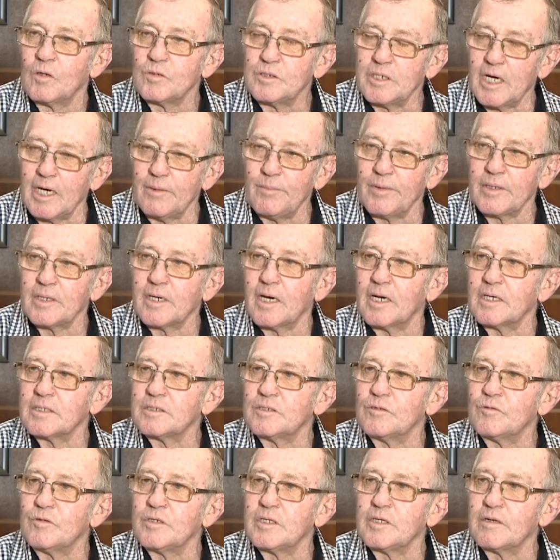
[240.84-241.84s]
Jamie Carr's
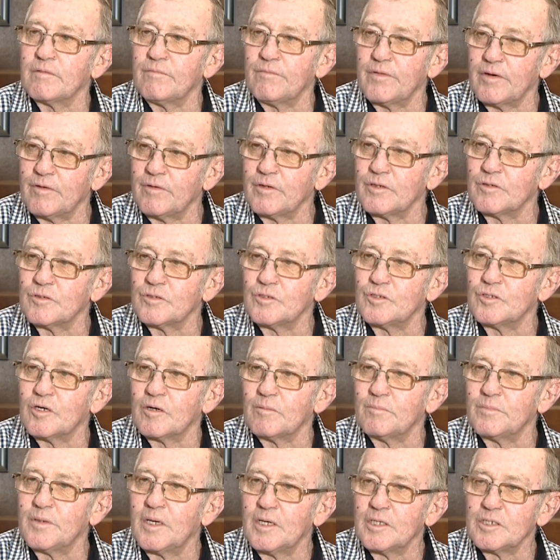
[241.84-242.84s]
doing a very good
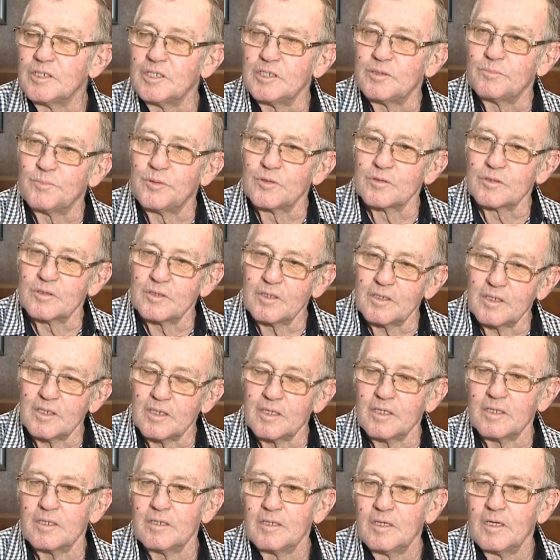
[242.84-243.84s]
job. She's put
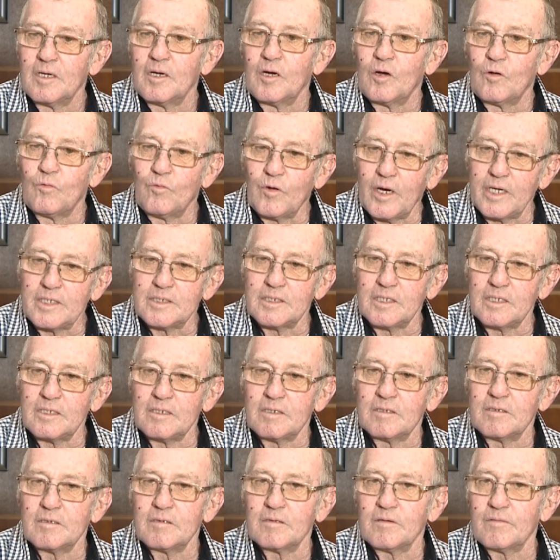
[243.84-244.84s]
the
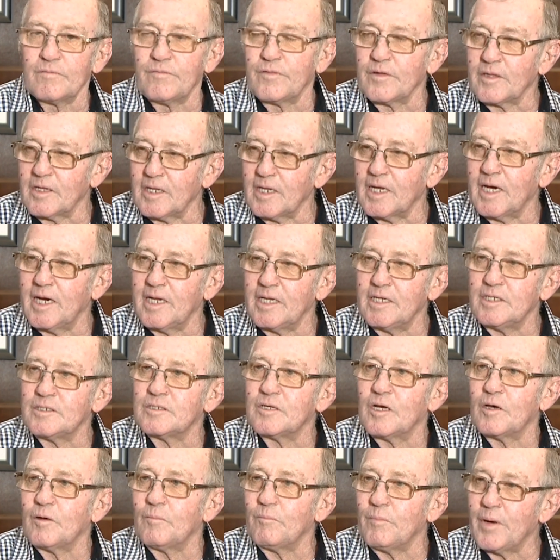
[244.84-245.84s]
racing for the
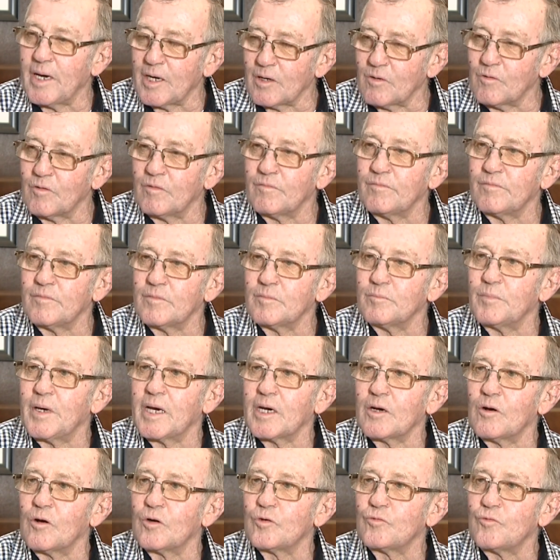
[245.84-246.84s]
ladies back on
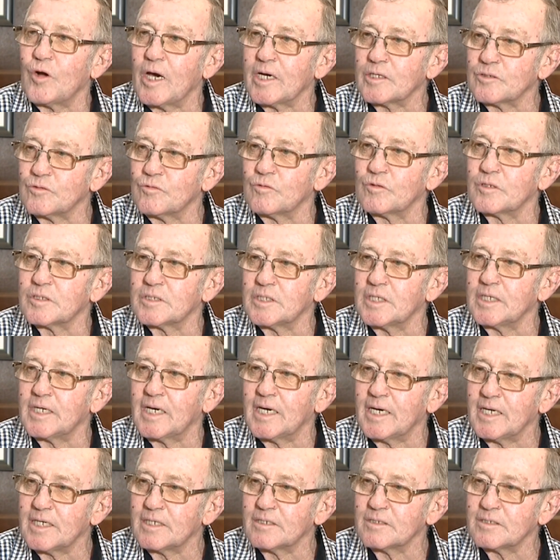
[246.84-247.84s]
track, sort of thing,
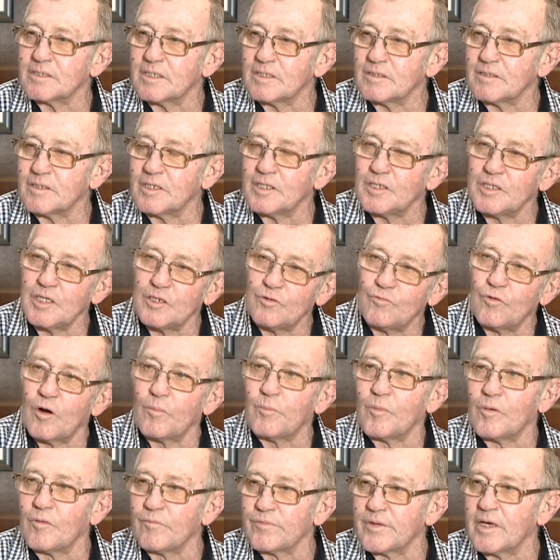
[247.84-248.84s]
hey, because it did
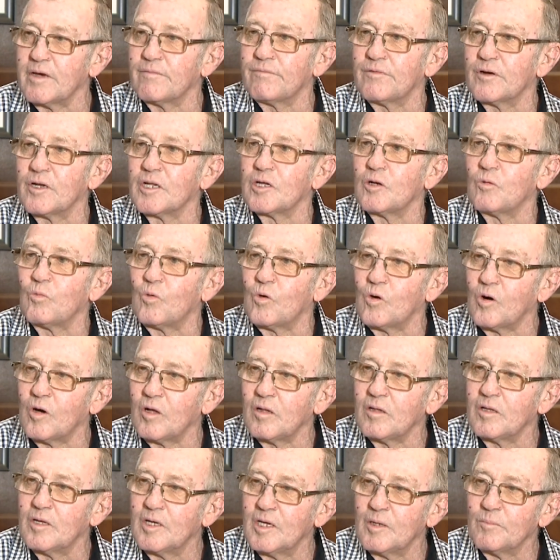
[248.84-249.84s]
drop off there for a little
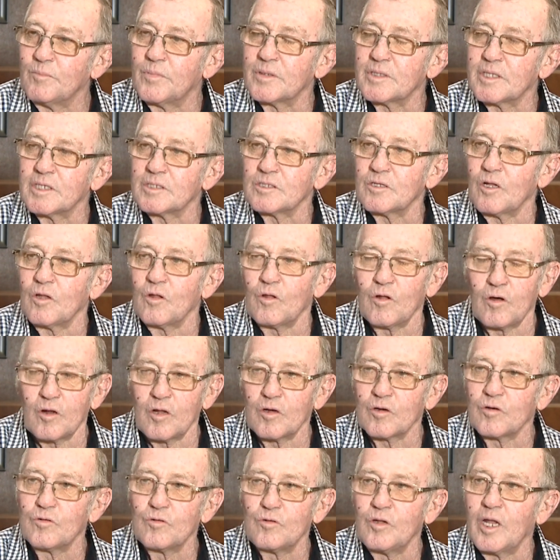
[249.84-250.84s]
while. But there's a lot
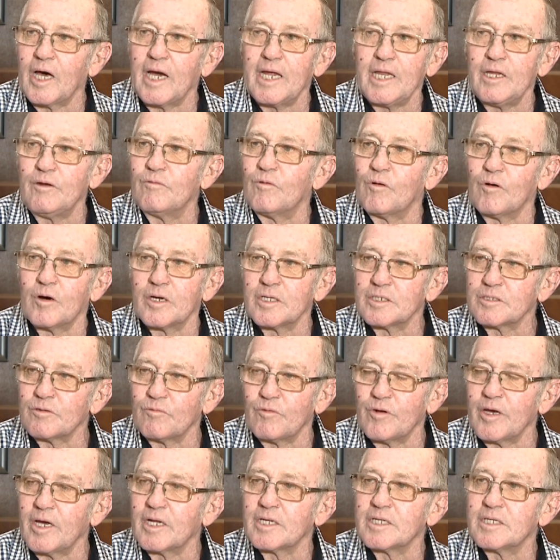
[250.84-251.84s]
of good lady riders
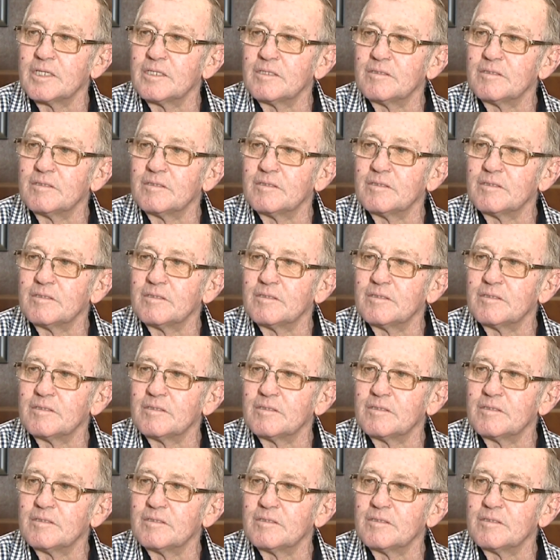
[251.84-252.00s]
around.